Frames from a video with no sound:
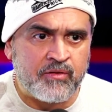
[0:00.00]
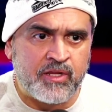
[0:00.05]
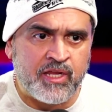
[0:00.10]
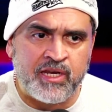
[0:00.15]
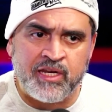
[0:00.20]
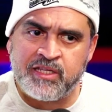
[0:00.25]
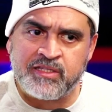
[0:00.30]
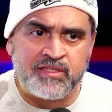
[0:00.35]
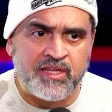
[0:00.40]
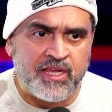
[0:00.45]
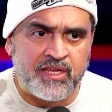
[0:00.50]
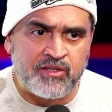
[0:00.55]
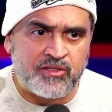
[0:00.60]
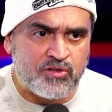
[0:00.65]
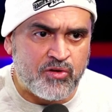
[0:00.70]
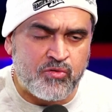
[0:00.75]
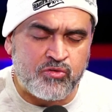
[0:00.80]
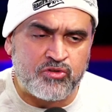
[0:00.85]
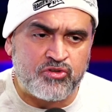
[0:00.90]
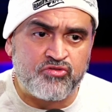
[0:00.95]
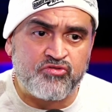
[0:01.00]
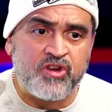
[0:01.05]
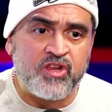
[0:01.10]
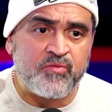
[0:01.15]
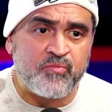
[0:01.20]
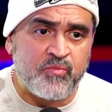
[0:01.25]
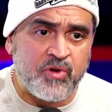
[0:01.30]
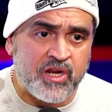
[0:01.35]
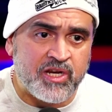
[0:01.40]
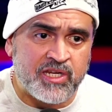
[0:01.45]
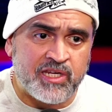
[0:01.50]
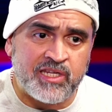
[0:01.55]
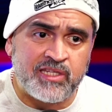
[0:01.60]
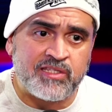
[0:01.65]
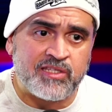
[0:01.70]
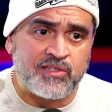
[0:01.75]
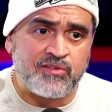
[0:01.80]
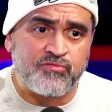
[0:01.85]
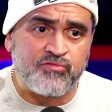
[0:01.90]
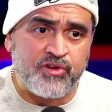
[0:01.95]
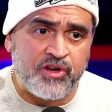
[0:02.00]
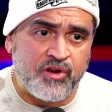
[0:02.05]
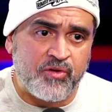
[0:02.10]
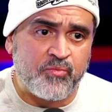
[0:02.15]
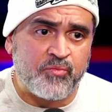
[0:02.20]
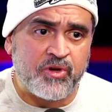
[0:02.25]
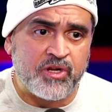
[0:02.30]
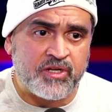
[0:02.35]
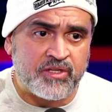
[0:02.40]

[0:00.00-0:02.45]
And this ain't no street money. This is real money.